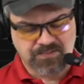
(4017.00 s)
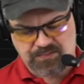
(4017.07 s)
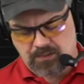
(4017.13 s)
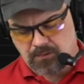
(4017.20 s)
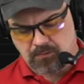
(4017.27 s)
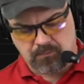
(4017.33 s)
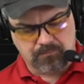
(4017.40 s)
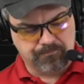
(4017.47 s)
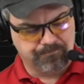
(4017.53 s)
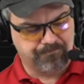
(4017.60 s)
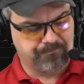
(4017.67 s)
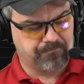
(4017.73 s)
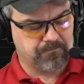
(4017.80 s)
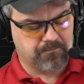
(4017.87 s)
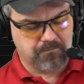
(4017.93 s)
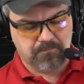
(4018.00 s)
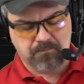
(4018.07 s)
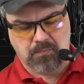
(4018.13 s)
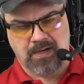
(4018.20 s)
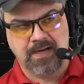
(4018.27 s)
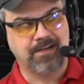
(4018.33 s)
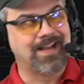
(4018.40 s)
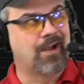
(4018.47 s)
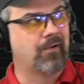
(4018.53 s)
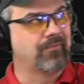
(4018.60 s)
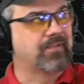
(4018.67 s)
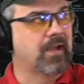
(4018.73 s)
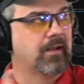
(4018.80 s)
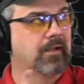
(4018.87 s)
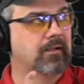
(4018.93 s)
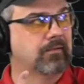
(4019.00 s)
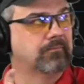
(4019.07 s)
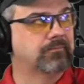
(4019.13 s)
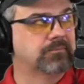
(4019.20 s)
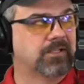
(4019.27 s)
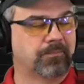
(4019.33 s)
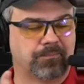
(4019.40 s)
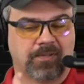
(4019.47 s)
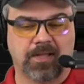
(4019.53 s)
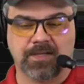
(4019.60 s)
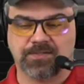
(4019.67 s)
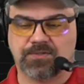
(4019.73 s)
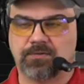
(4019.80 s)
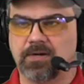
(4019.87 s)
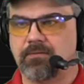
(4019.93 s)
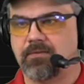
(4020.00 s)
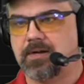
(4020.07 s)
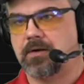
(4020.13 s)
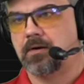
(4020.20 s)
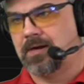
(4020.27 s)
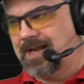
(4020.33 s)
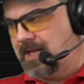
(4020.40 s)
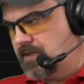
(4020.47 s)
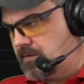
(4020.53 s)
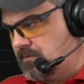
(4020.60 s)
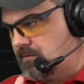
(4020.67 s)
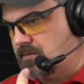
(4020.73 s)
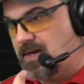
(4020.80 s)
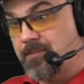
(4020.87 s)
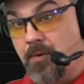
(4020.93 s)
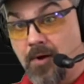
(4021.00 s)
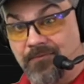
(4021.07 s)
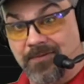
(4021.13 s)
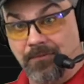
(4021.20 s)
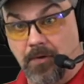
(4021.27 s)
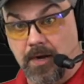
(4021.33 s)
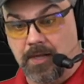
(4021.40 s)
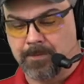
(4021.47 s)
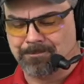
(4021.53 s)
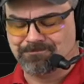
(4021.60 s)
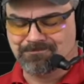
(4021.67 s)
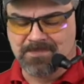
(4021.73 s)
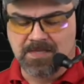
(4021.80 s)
So right now I've got a compliant string reader and I'm off and running.